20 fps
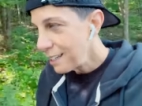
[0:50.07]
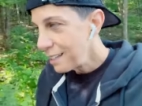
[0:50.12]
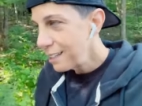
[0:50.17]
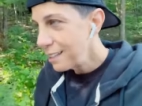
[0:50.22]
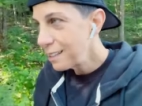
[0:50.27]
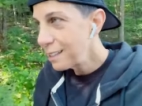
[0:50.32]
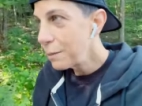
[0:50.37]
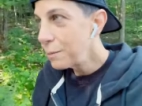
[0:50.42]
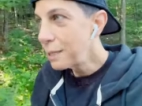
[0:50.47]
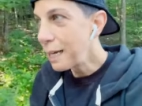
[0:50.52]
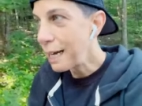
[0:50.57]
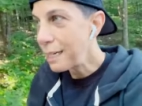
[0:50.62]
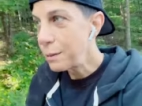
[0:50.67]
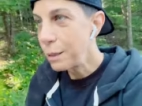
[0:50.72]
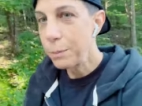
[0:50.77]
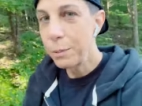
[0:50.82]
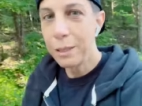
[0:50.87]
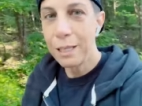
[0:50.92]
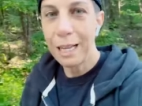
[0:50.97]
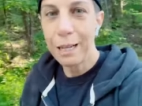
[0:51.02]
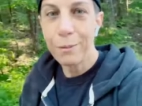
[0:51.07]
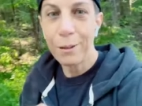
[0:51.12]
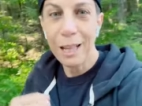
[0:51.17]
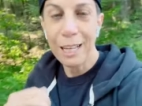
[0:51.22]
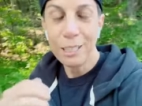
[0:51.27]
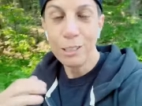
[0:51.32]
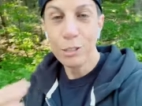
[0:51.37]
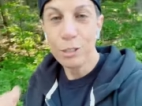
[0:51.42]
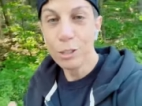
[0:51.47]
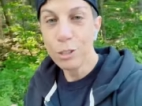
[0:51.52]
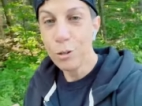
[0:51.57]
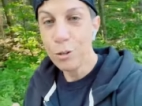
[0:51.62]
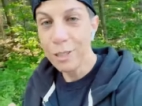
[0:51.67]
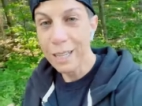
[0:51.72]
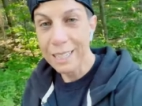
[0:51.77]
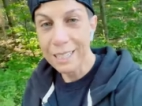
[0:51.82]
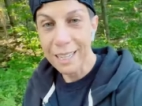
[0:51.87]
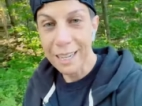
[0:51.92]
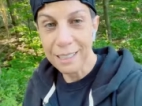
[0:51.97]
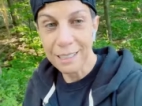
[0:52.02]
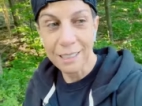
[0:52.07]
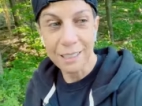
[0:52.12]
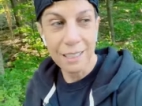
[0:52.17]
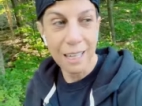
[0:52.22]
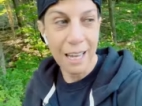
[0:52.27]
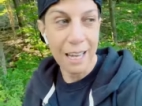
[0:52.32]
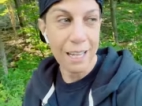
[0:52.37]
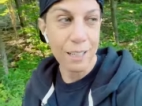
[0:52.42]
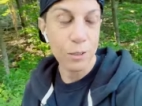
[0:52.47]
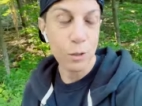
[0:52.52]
sometimes people are like, well, I just don't like to exercise.